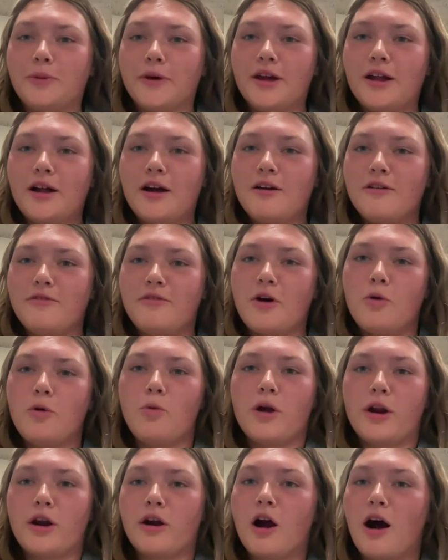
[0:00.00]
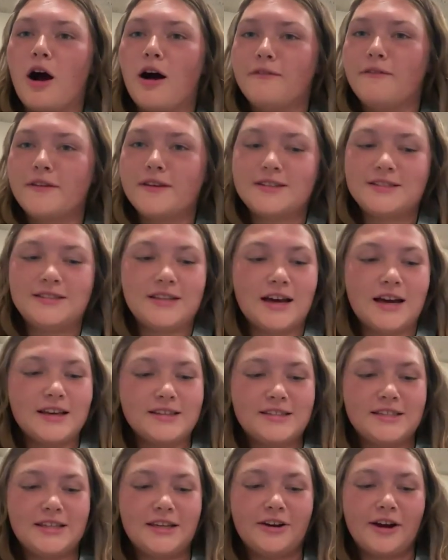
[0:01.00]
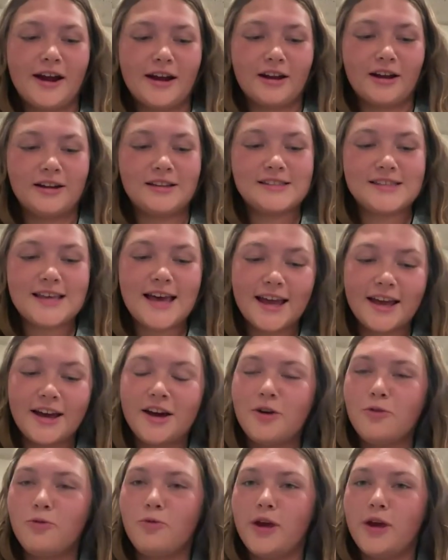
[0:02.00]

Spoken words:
bit of what our office does here at Gonzaga.